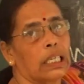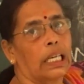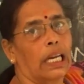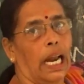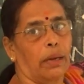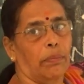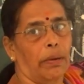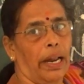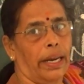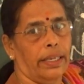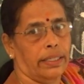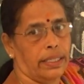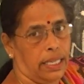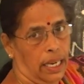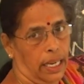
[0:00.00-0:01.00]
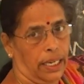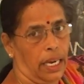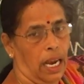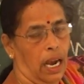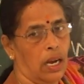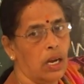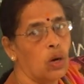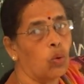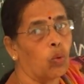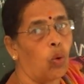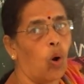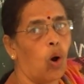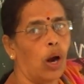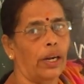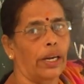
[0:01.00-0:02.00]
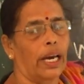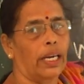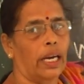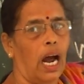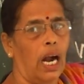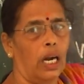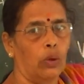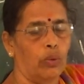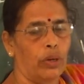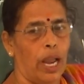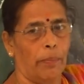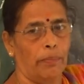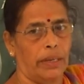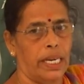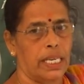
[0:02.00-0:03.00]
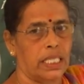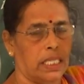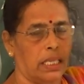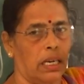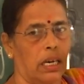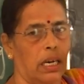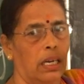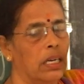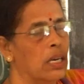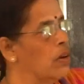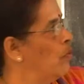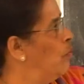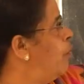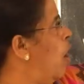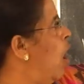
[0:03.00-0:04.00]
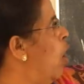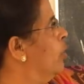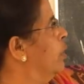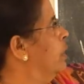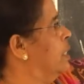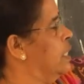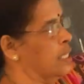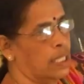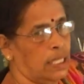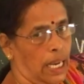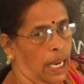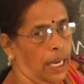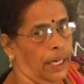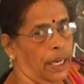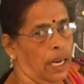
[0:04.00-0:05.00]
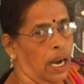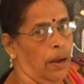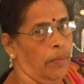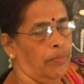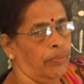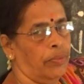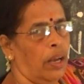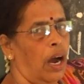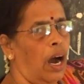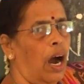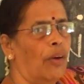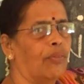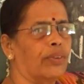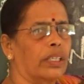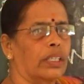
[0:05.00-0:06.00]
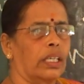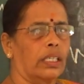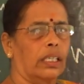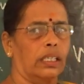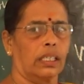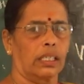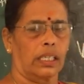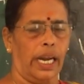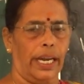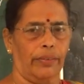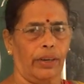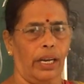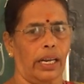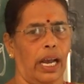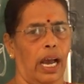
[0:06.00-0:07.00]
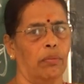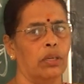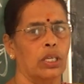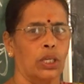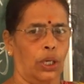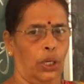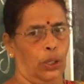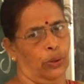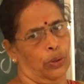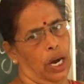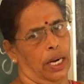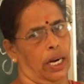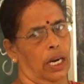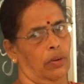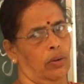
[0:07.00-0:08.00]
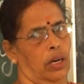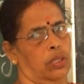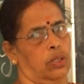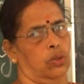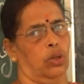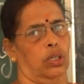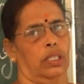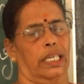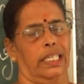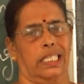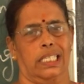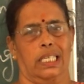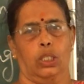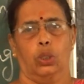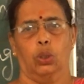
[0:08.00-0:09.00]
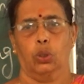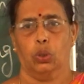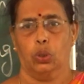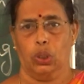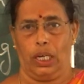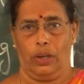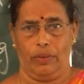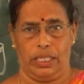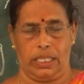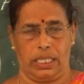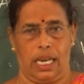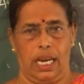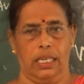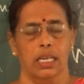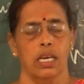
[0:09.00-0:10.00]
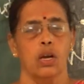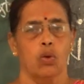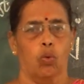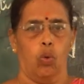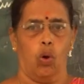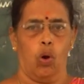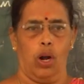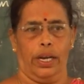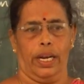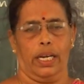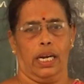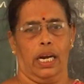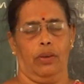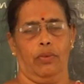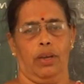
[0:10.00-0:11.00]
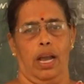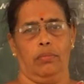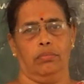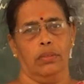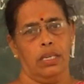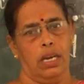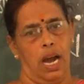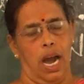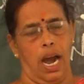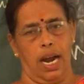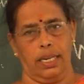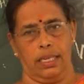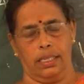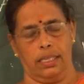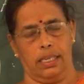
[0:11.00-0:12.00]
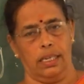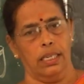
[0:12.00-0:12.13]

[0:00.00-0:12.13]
great plains area. Older alluvium is found this area. After that rain will come, newer alluvium. So that is a two division, older alluvium and